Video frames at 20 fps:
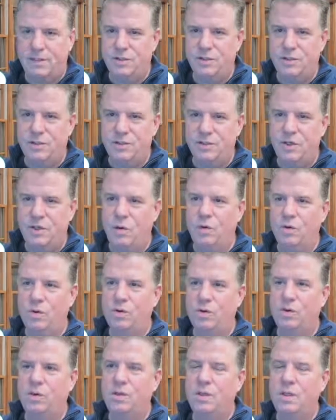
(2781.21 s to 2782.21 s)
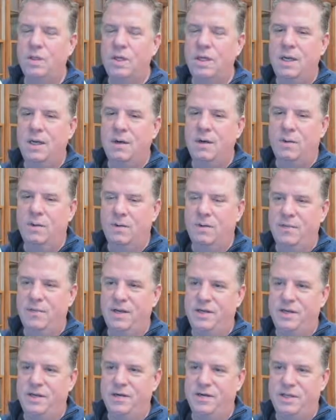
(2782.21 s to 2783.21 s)
So the total, what I'm
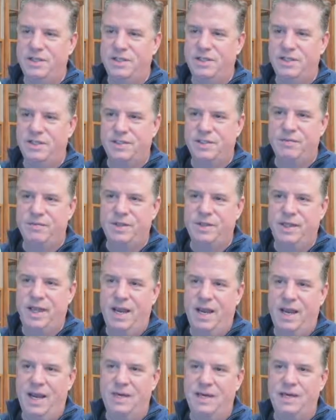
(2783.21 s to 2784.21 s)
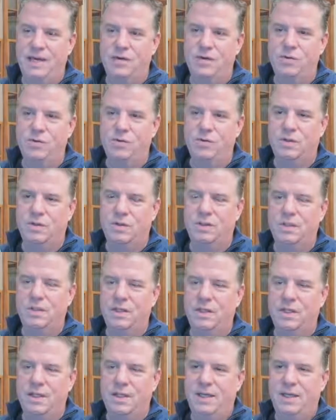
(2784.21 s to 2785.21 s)
going to do, and this is a really handy tool,
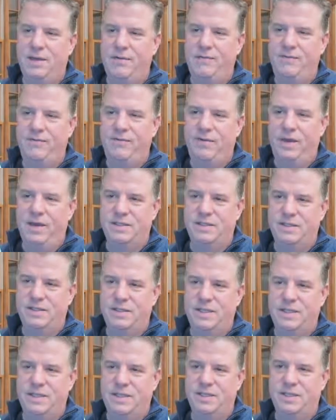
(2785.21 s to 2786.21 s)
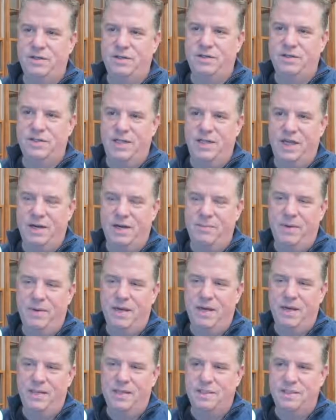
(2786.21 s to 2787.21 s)
is this little
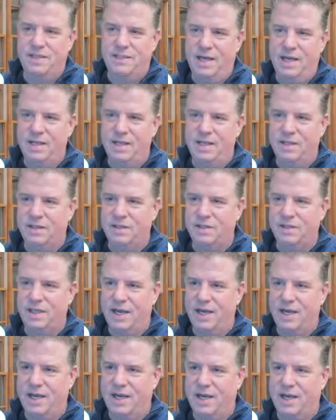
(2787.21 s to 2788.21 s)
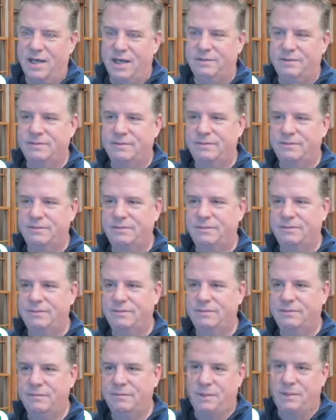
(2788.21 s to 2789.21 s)
sigma, this thing that looks like a,
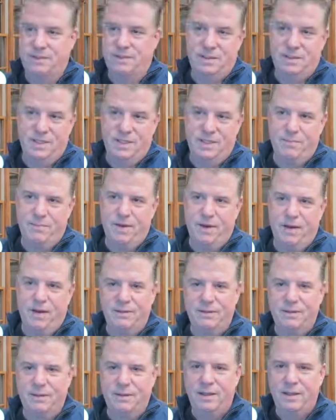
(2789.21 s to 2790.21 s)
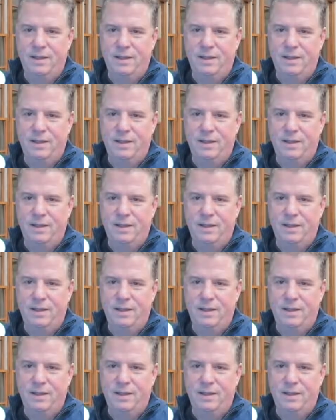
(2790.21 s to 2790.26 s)
well, it's a sigma,